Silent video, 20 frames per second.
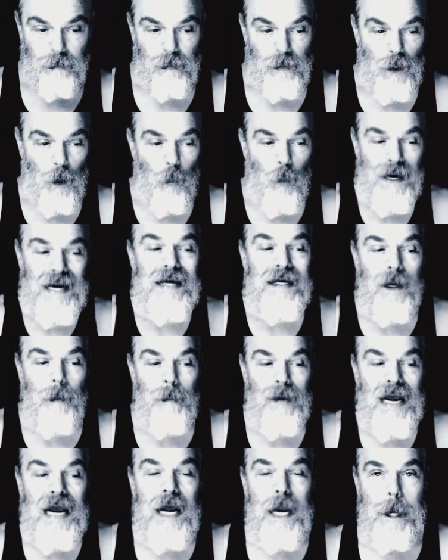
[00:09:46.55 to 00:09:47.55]
Weak
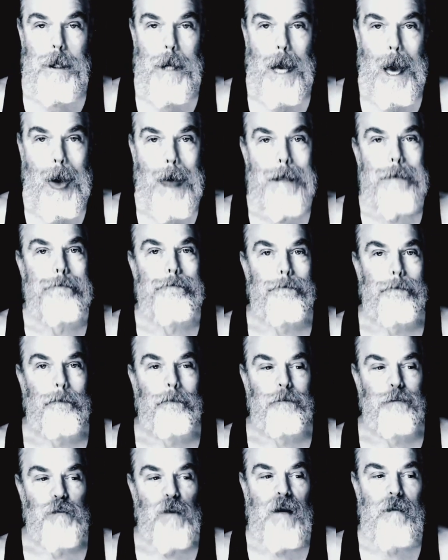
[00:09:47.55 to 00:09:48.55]
men
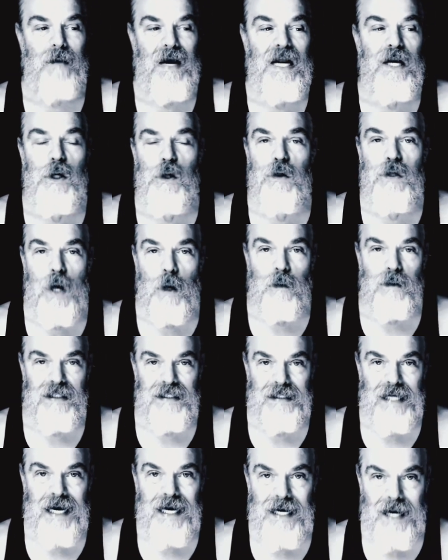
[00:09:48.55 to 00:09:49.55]
who don't
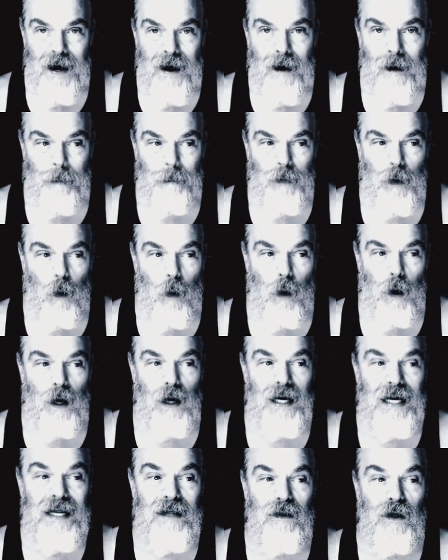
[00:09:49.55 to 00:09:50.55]
stand up or
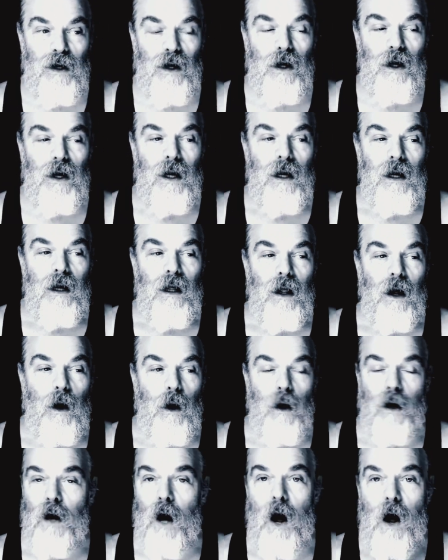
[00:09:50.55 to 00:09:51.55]

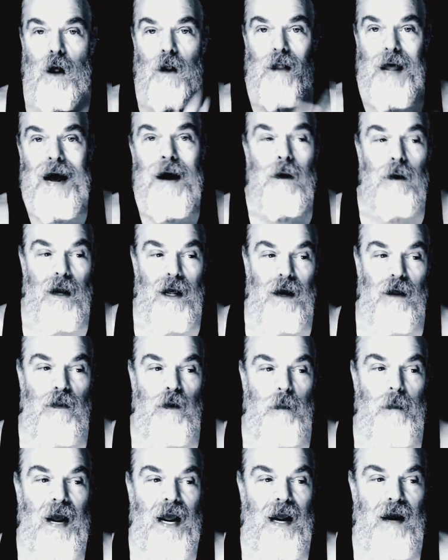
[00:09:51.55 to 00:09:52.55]
call out other
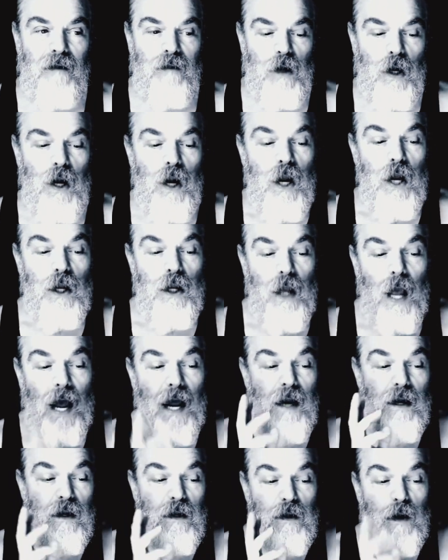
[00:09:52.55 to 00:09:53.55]
behavior.
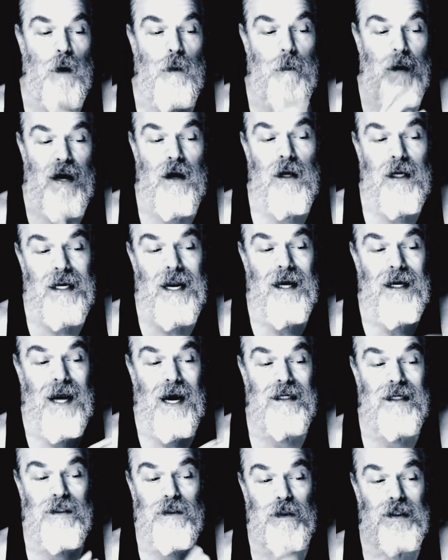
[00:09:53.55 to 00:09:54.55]
And, you know, Merrick and I got
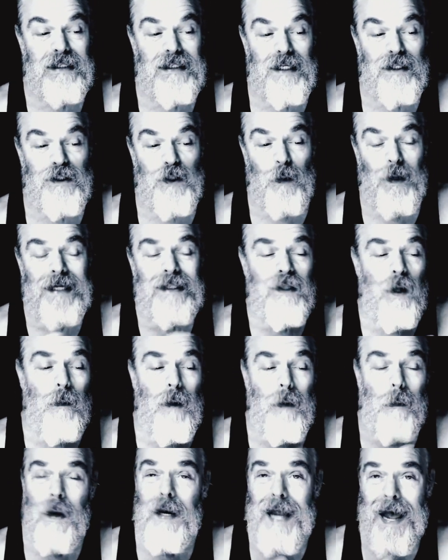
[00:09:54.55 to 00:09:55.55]
into a situation where
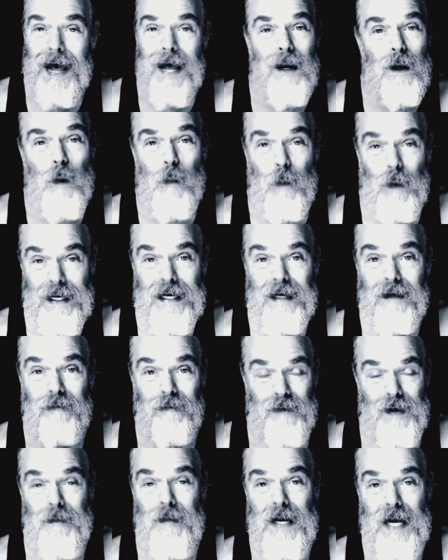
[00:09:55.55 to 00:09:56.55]
we had a weak
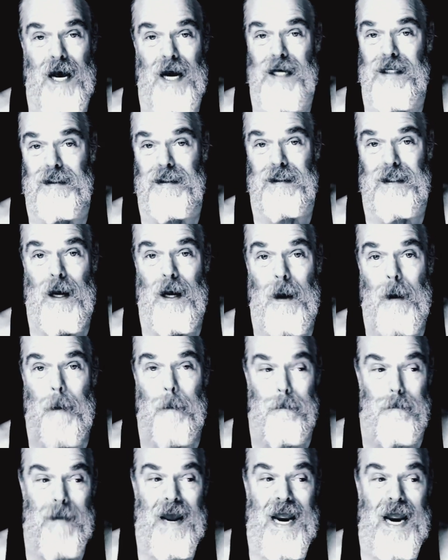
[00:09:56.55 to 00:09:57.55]
feminized
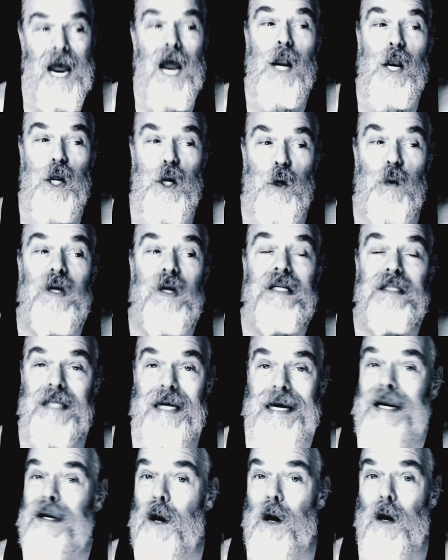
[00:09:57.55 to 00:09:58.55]
man who was
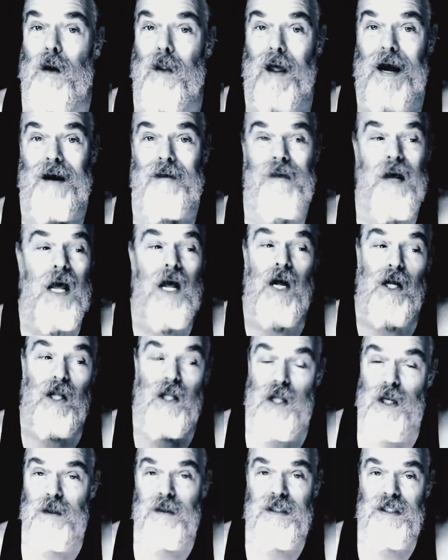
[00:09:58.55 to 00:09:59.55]
in our life
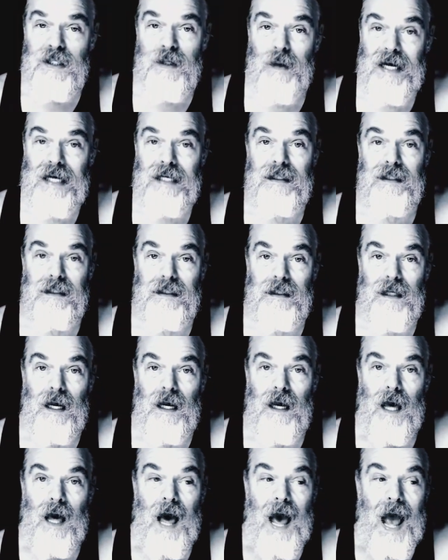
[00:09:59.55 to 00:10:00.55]
close to us.
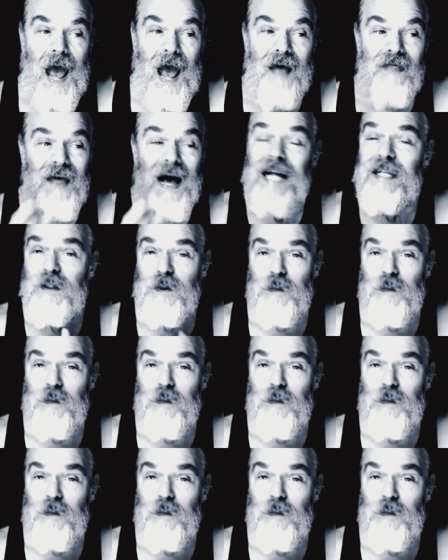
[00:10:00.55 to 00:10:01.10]
And that's